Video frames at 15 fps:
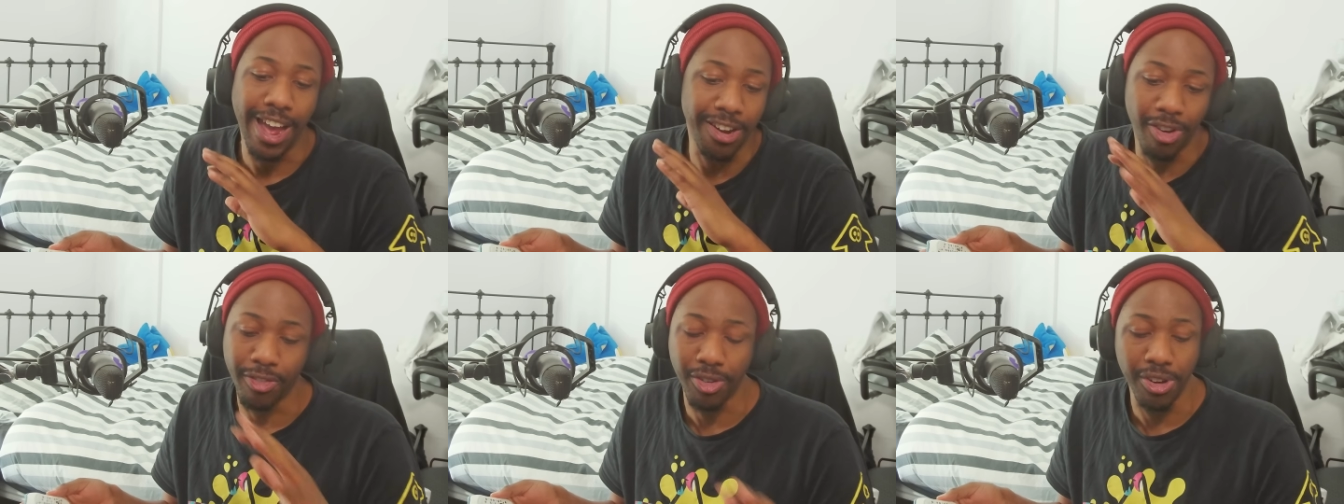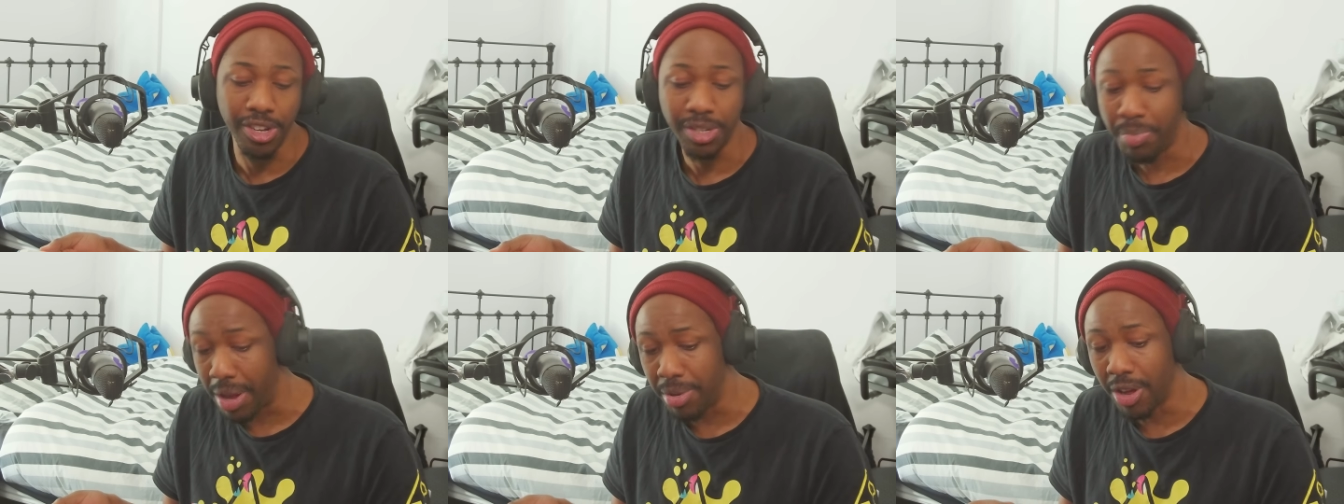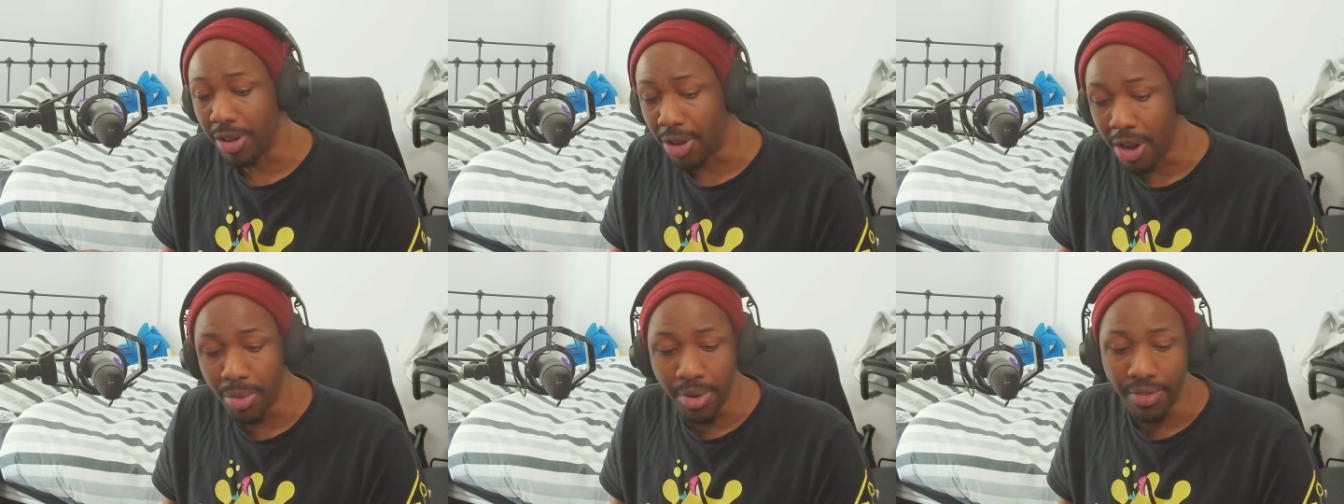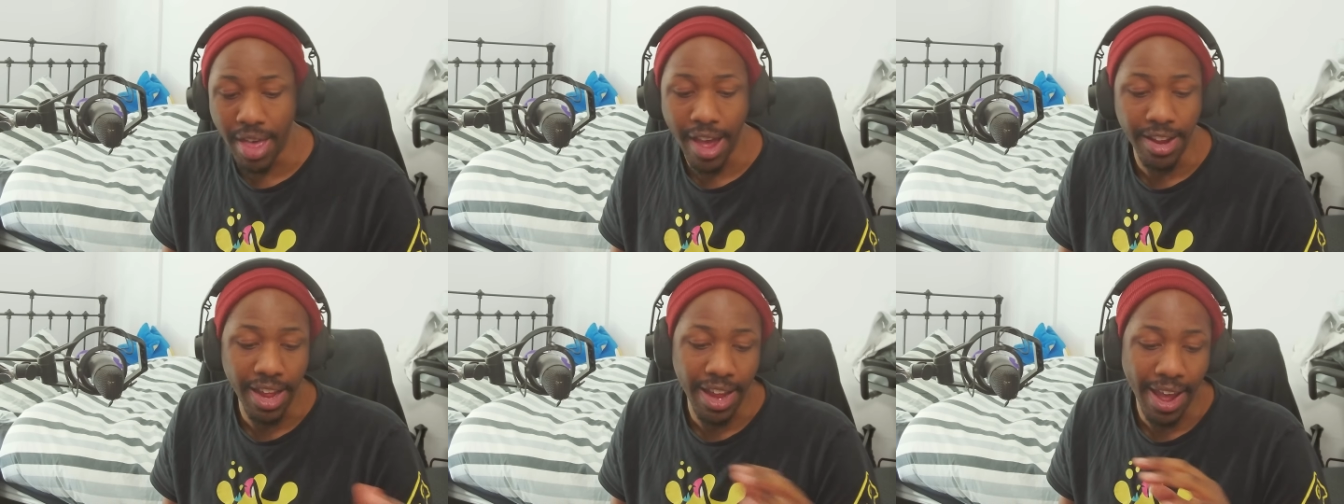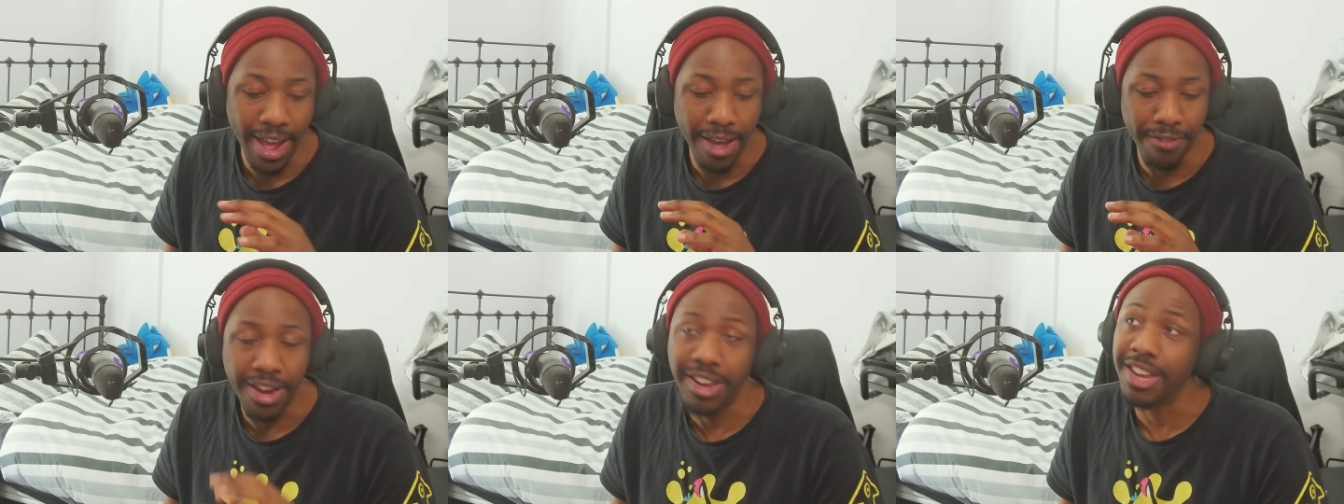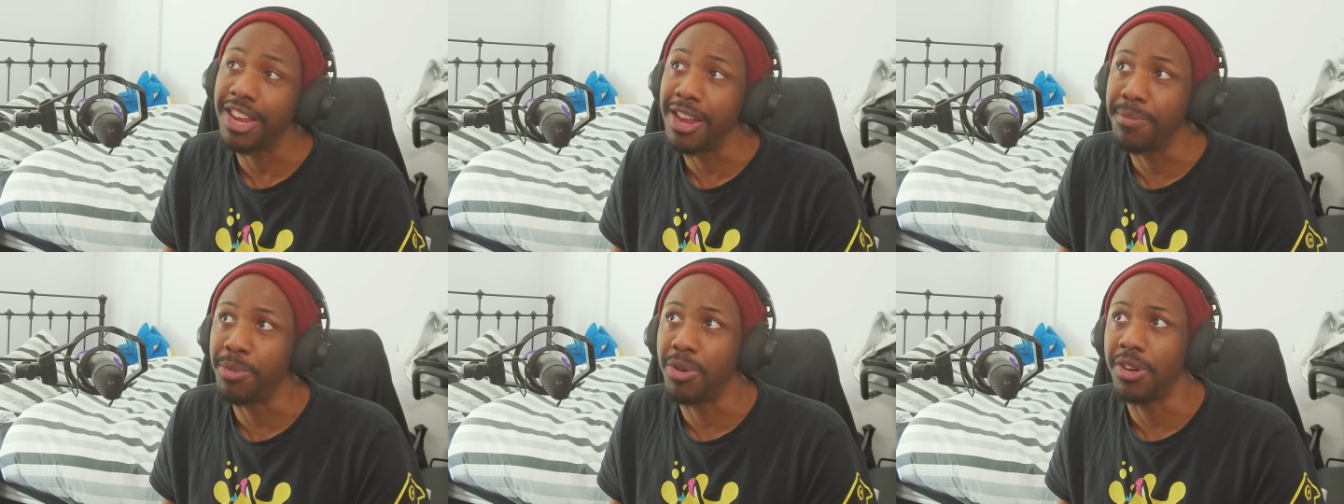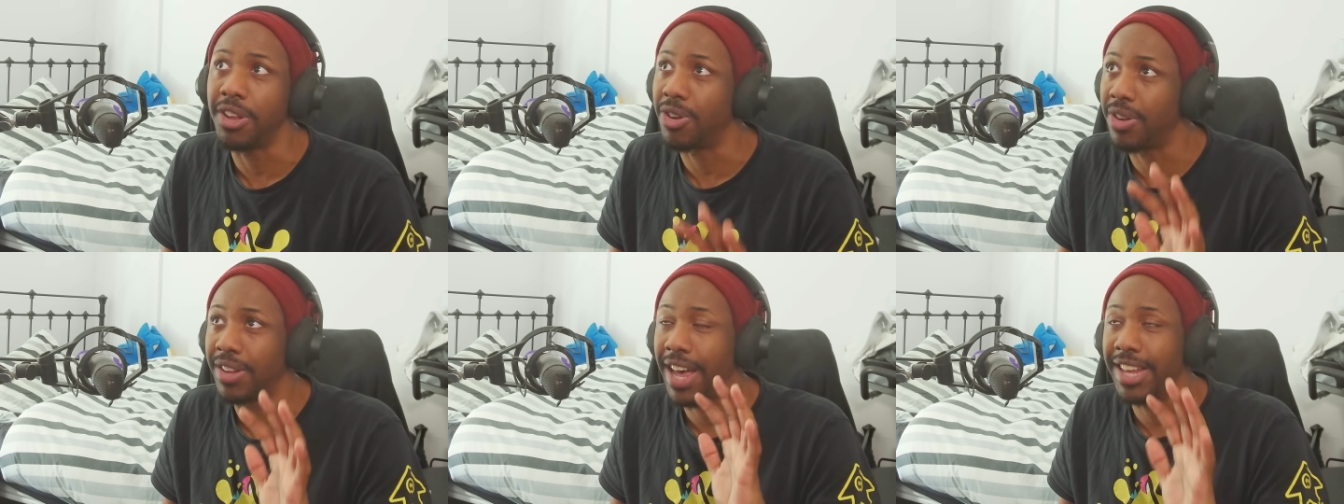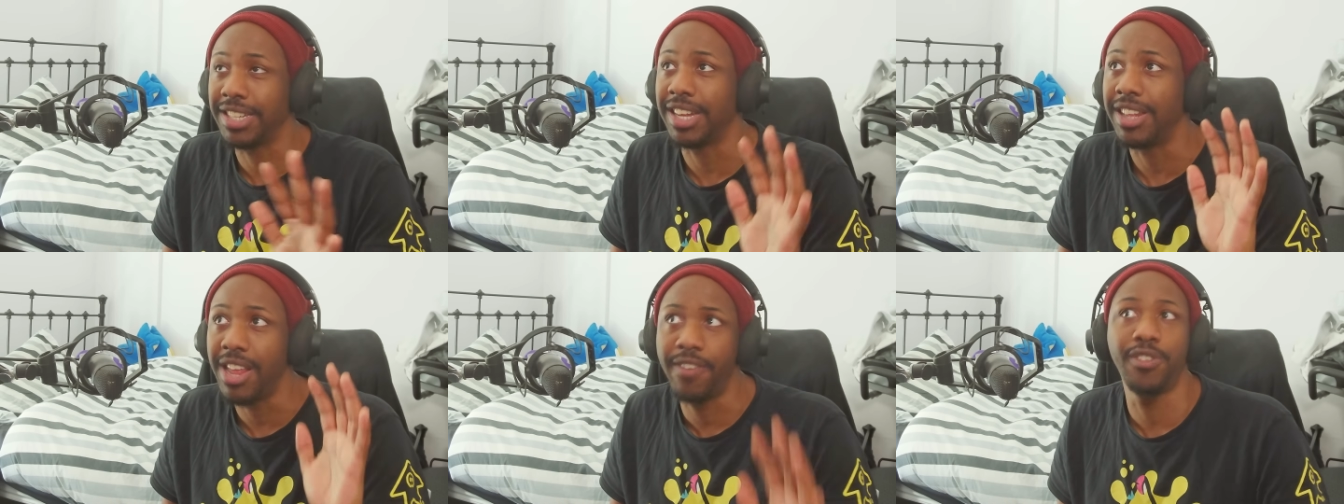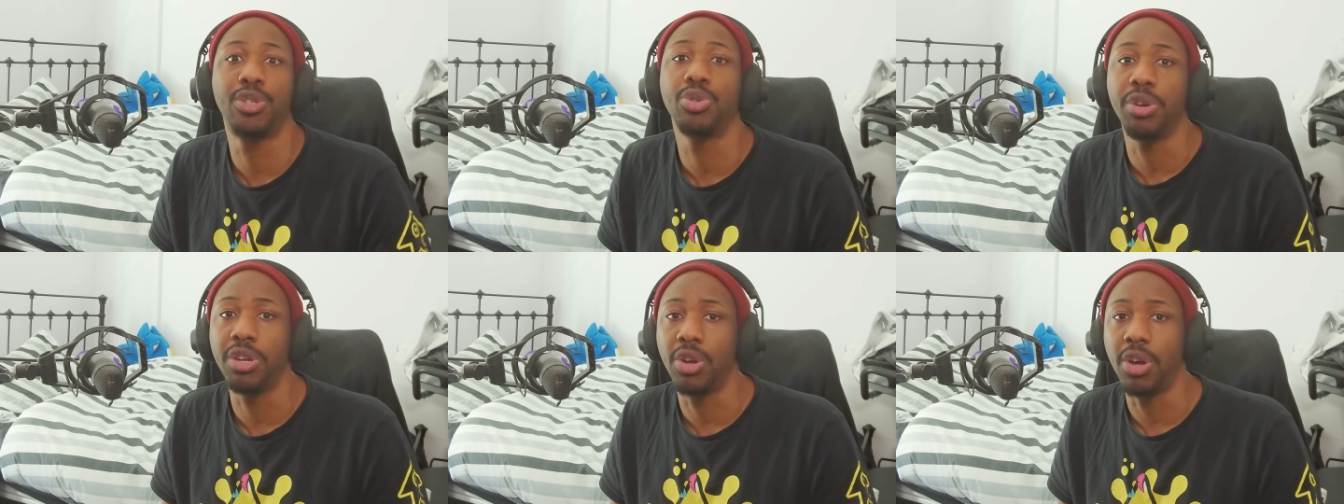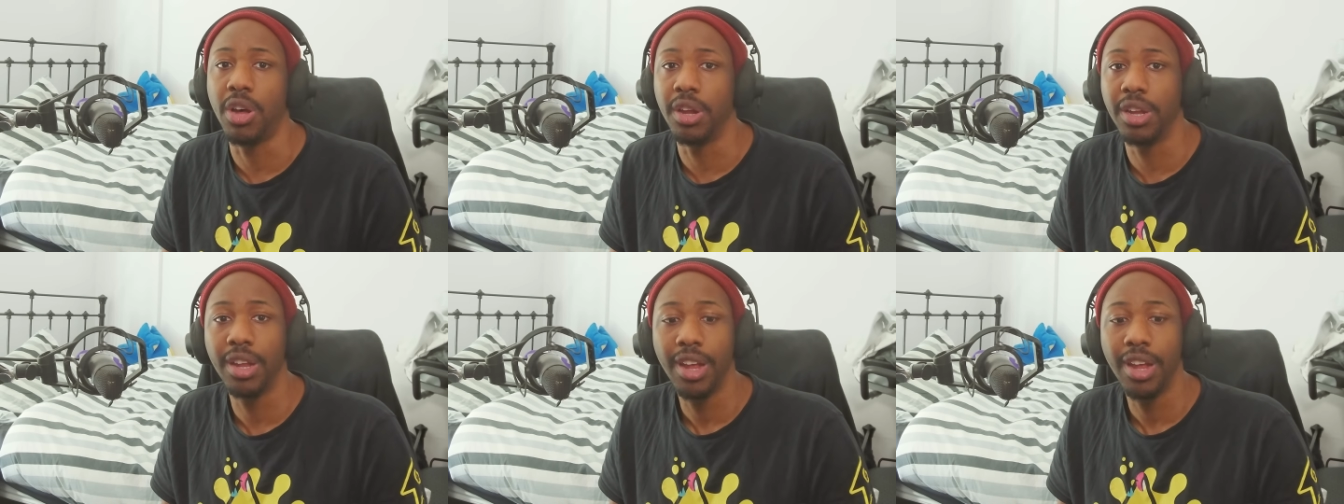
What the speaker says: and of course, maybe along with that, they have a keyboard as a left Joy-Con,